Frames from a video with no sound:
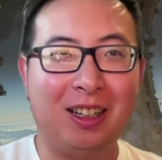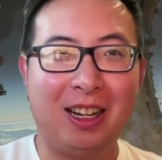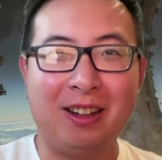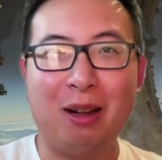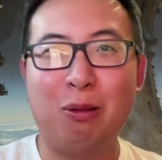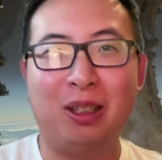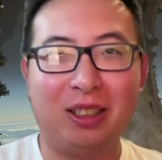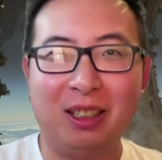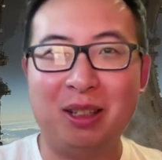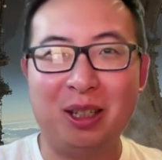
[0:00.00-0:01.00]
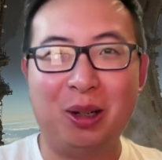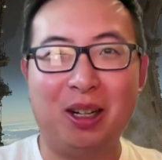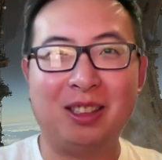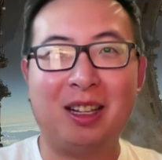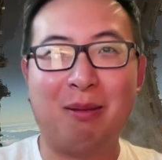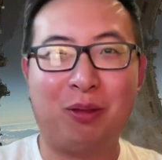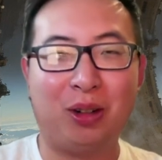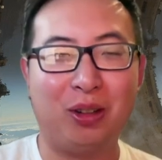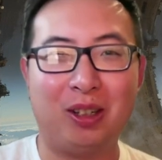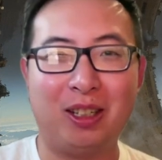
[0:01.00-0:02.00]
and I would even go a step
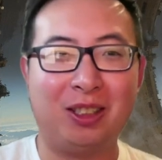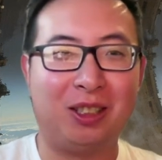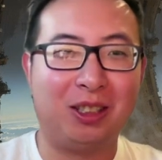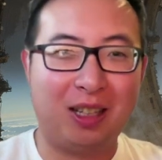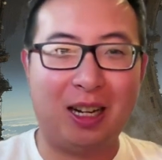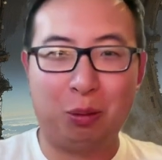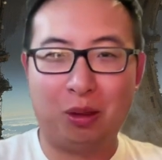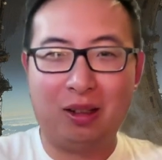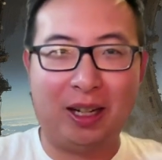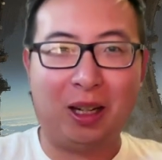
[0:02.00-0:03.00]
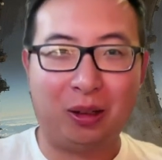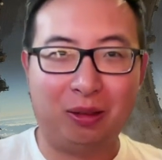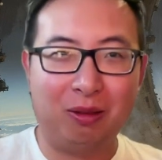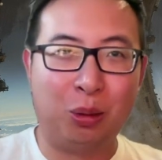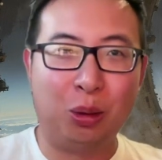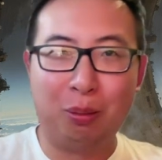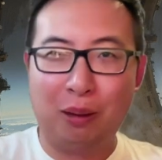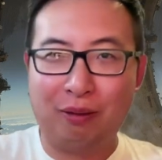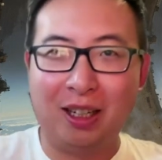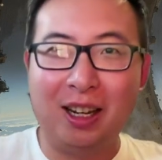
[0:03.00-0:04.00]
further. It's just like we're like a group
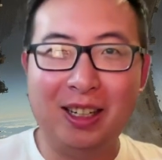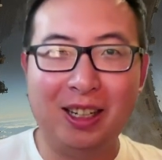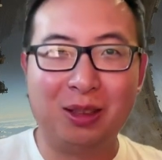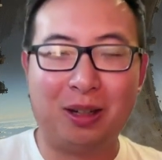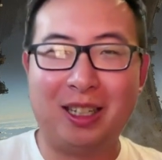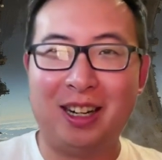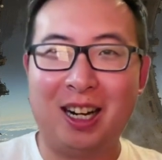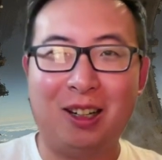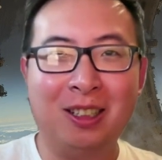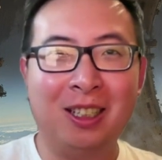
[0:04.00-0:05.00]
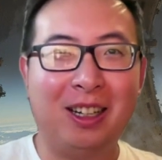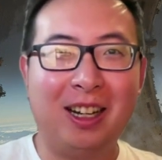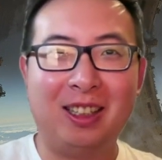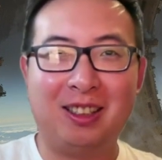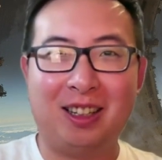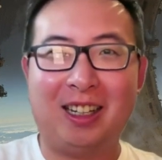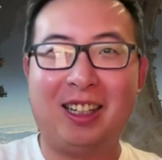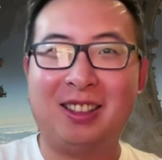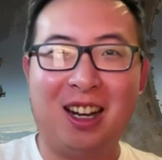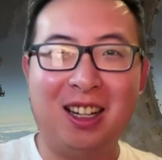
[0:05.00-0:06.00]
of Canadians right now. It's like
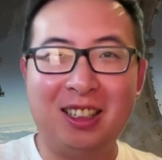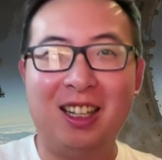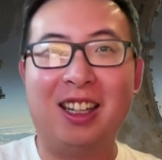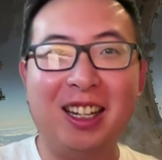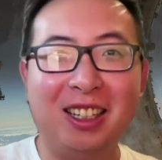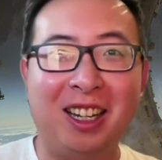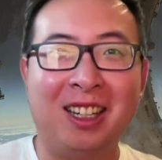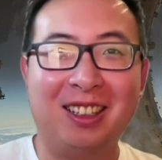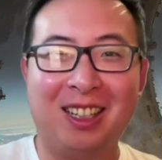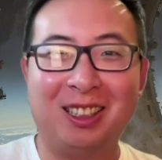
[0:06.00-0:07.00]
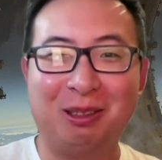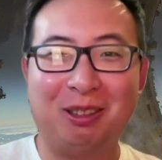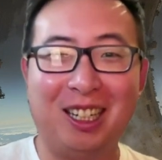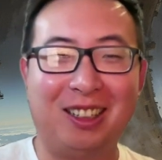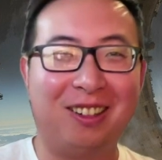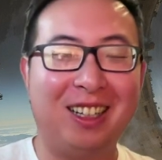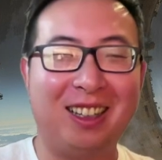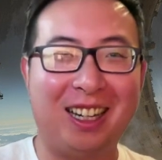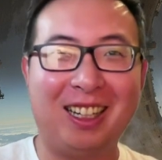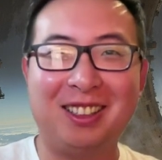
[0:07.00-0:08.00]
it's un-Canadian as well, right?
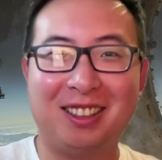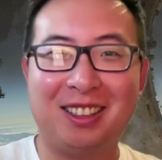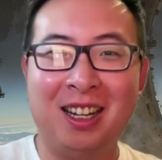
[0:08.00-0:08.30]
Like it's